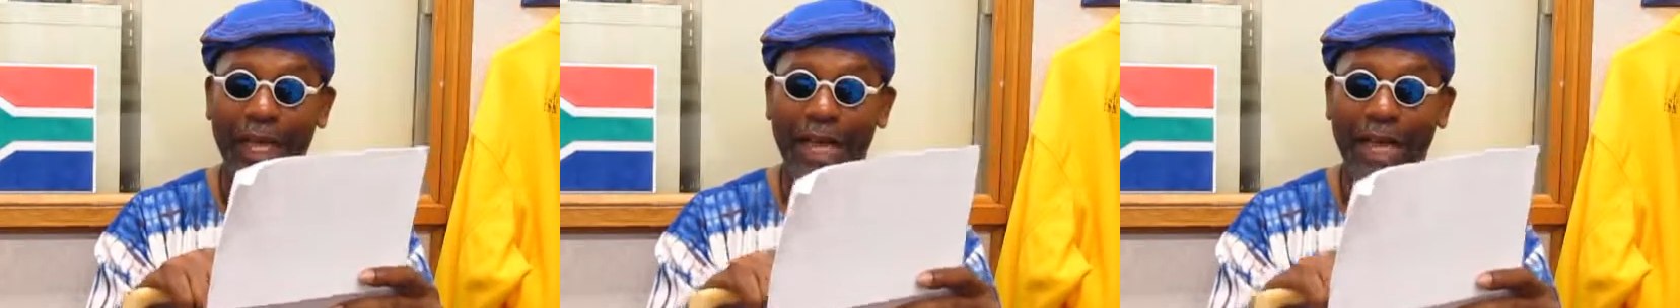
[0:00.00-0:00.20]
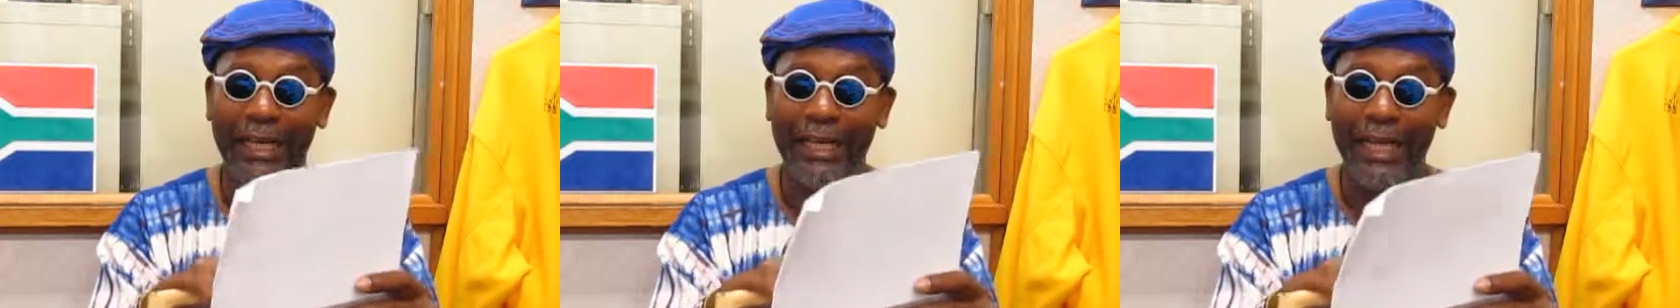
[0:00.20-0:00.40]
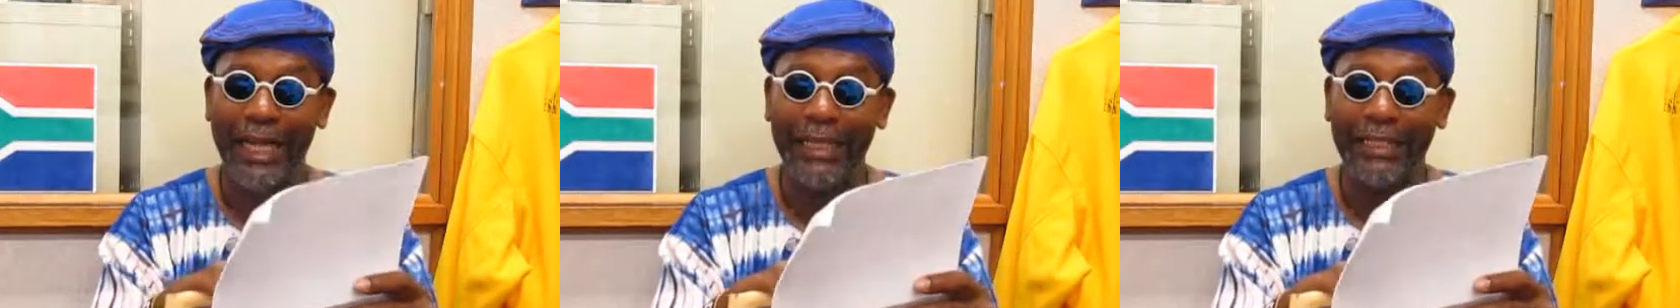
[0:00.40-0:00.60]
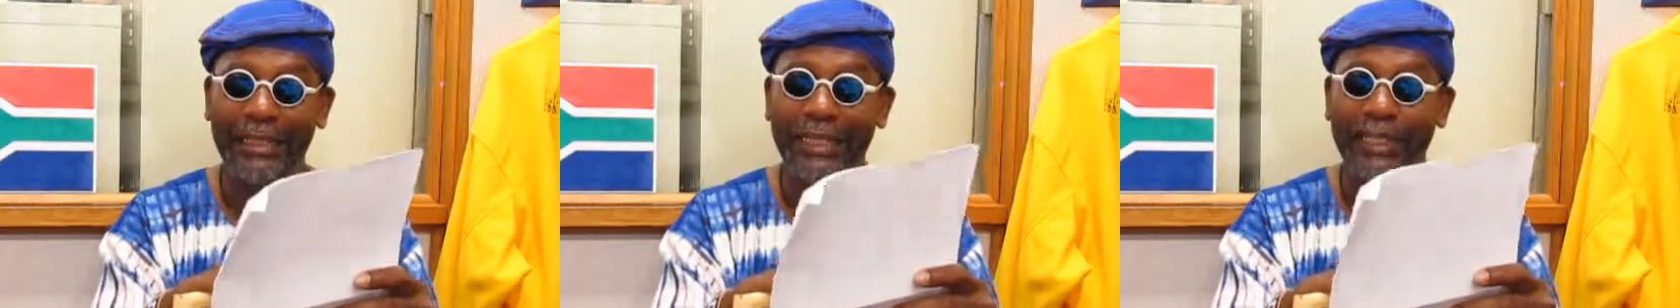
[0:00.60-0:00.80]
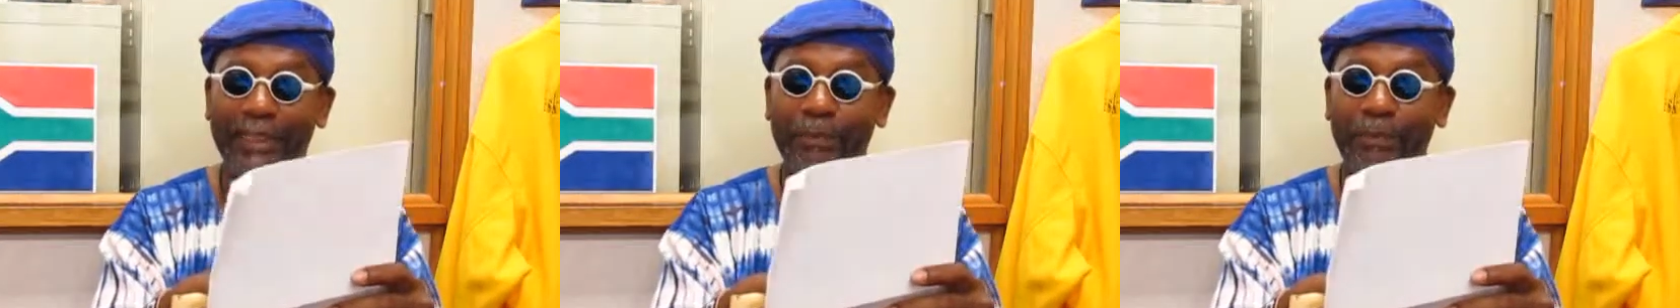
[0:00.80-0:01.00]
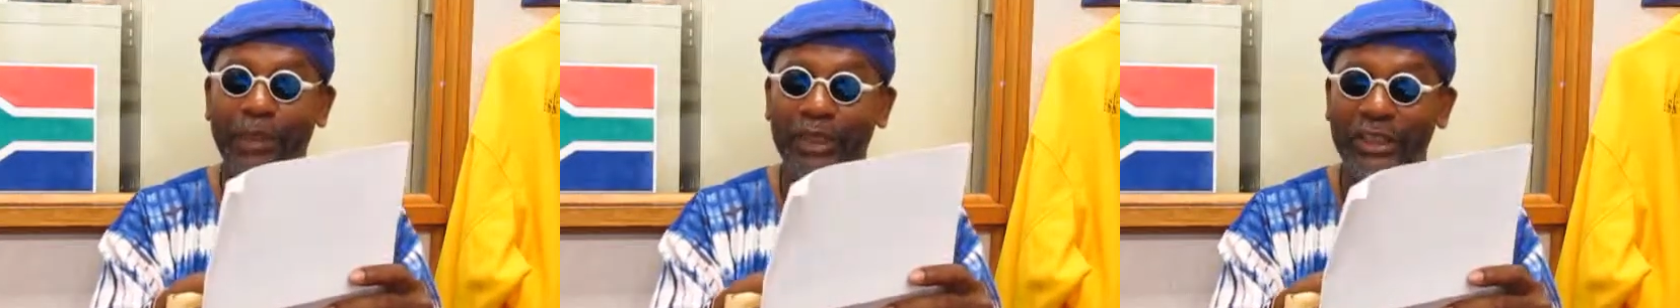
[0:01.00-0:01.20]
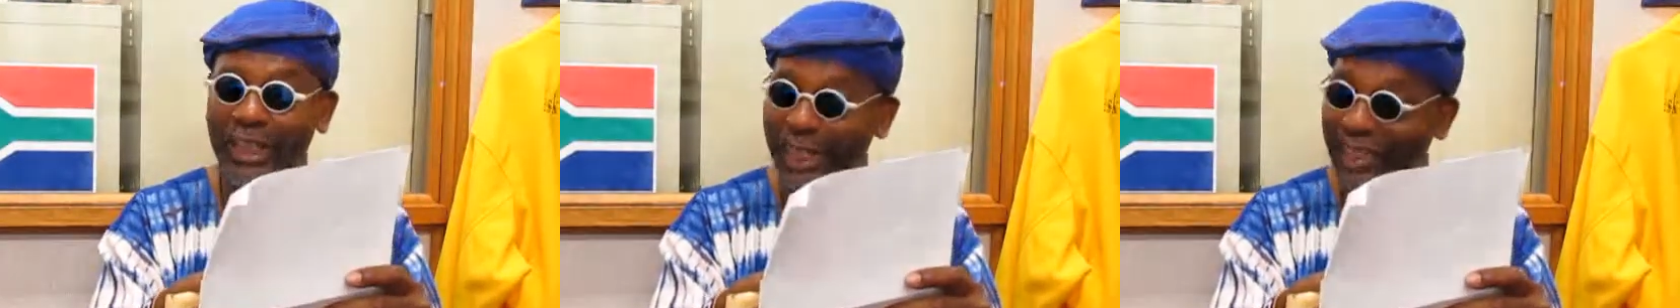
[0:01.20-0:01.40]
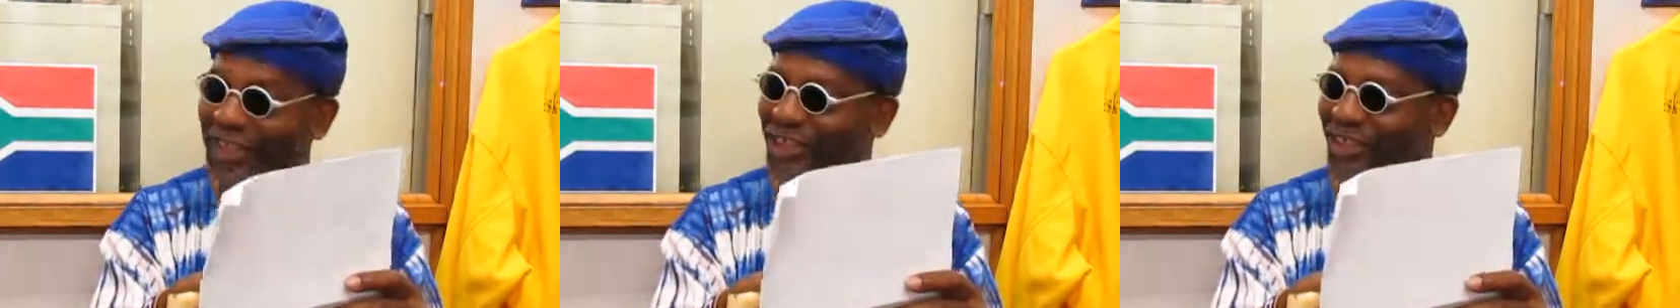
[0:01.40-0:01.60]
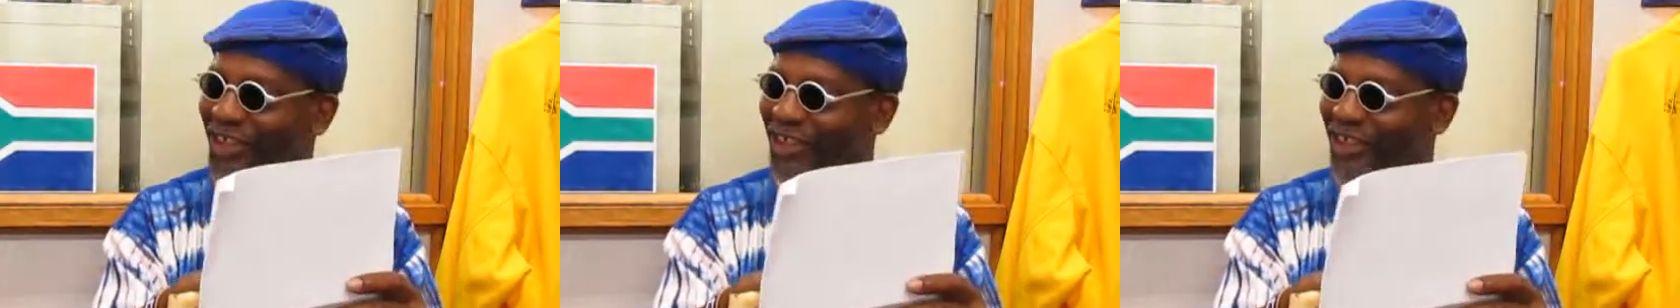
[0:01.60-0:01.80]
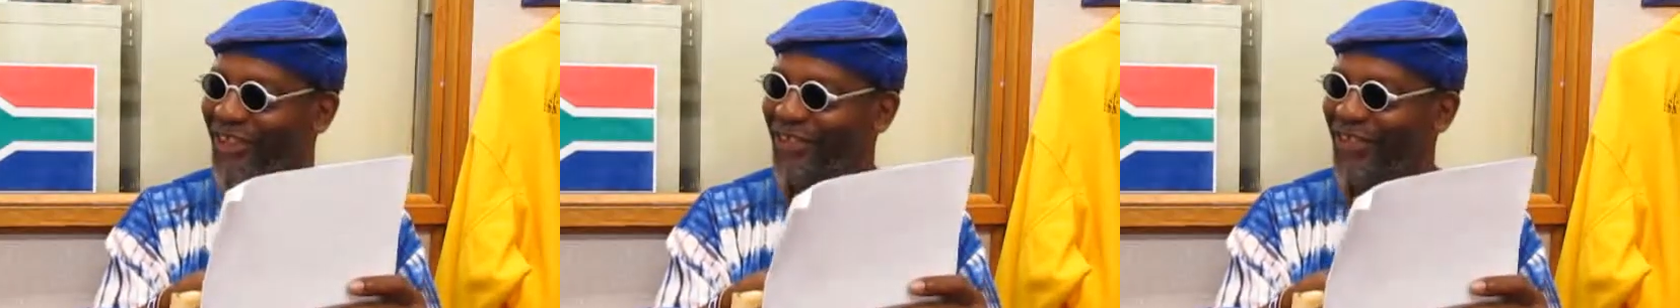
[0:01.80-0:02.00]
and hence its possessor
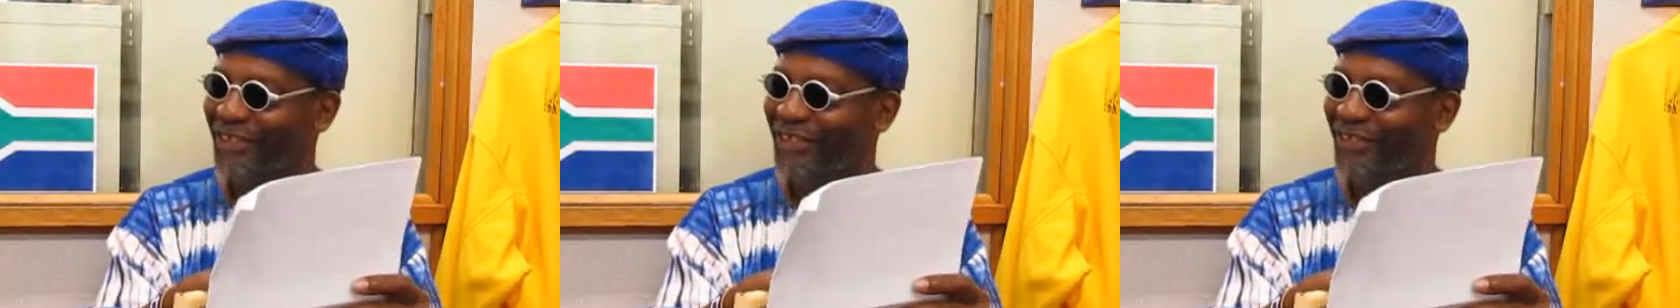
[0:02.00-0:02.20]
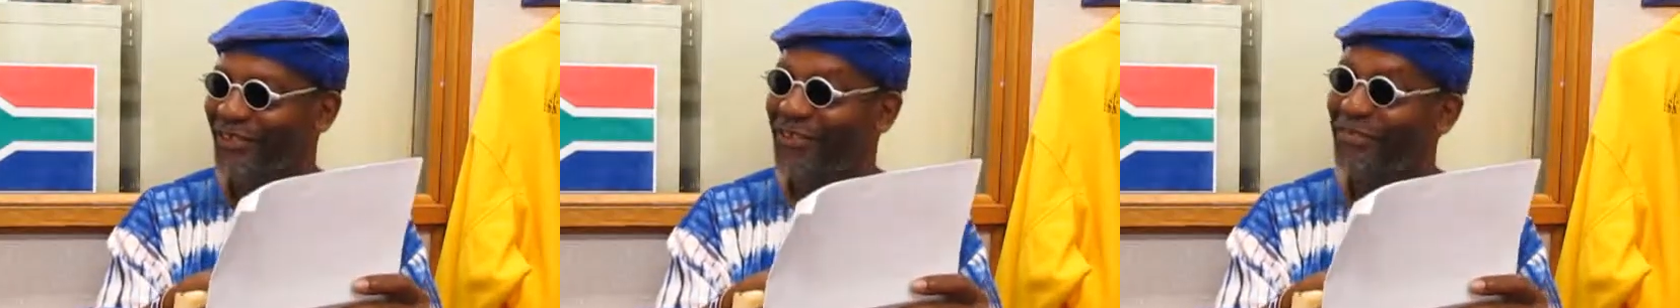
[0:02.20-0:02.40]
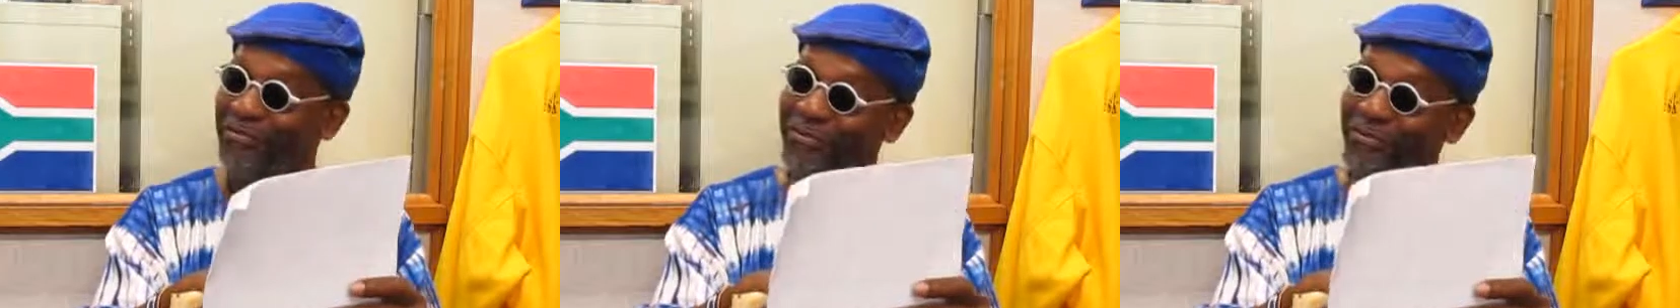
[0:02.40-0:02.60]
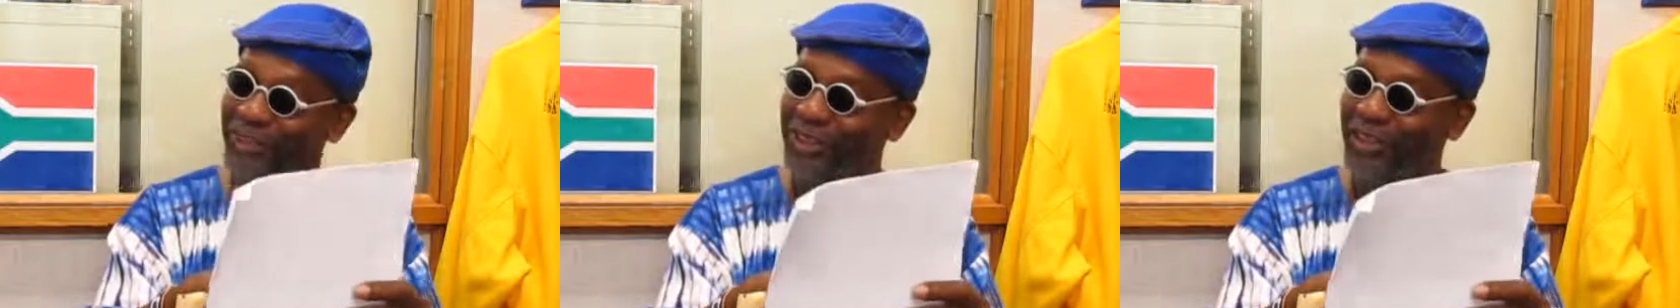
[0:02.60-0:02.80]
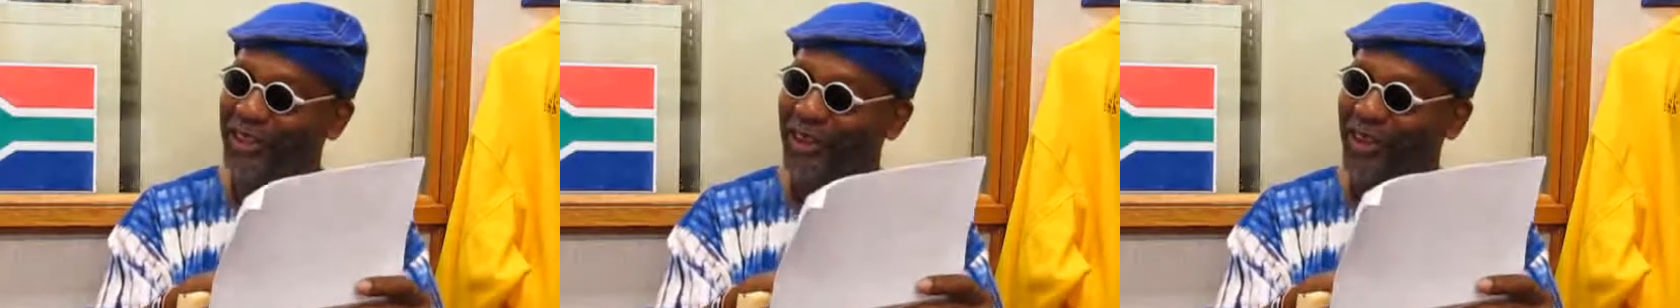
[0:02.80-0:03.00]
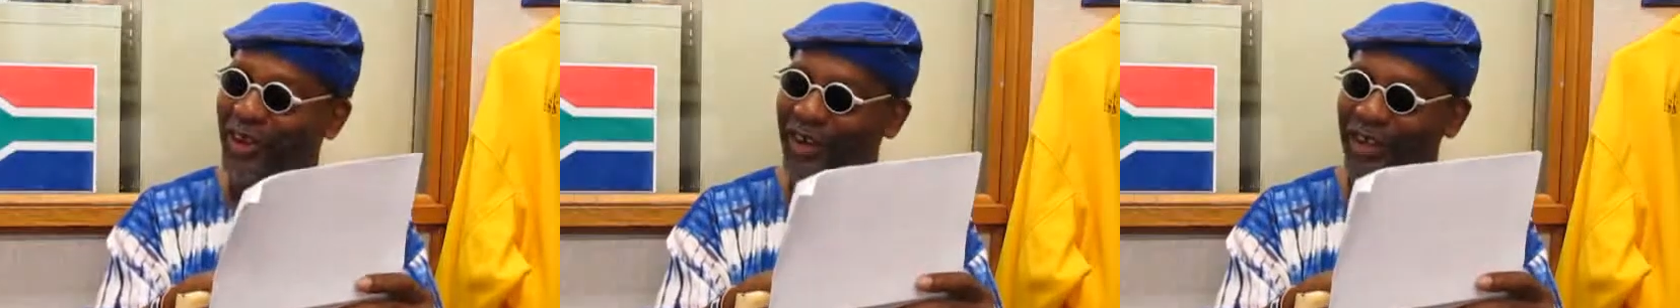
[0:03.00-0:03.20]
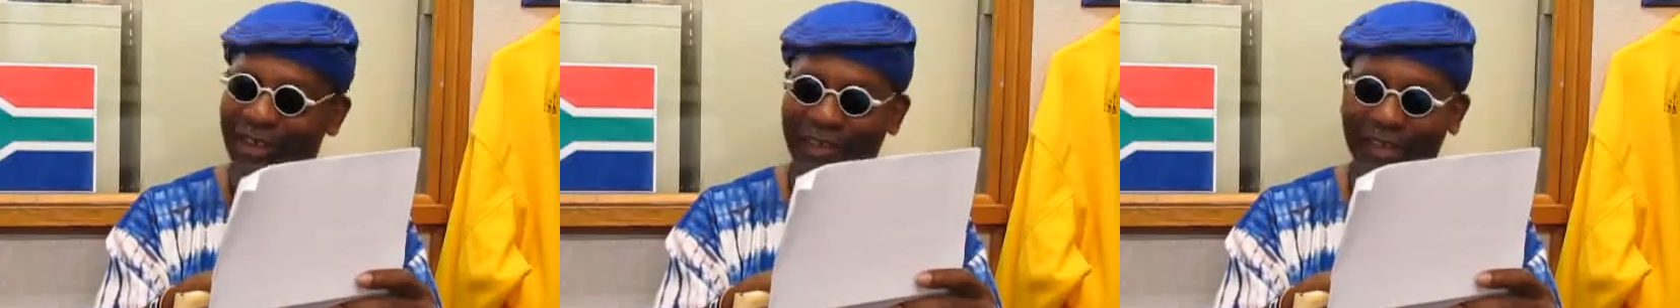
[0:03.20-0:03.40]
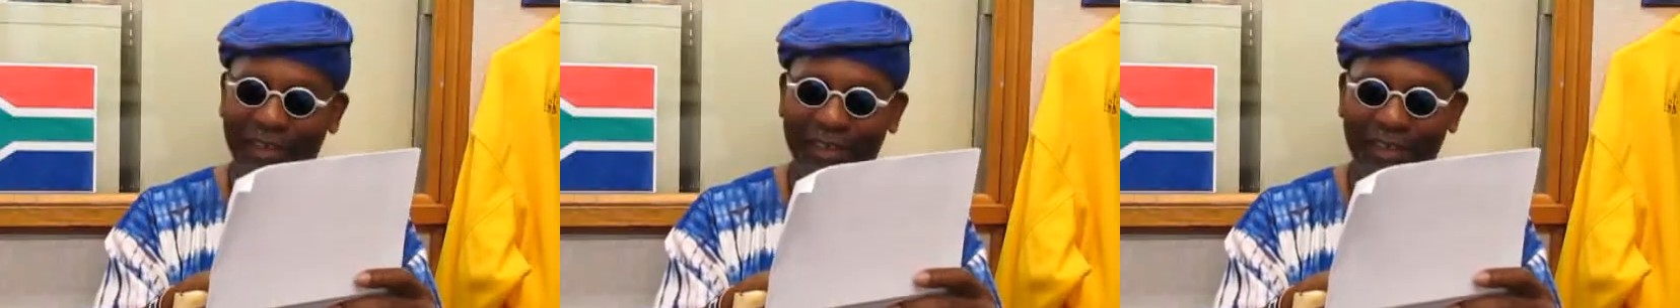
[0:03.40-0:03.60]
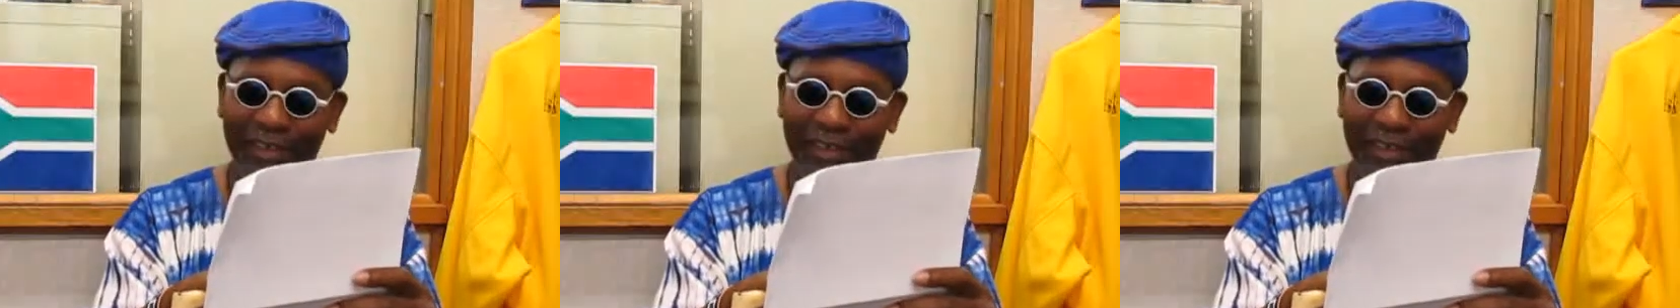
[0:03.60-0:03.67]
is honored. Mm.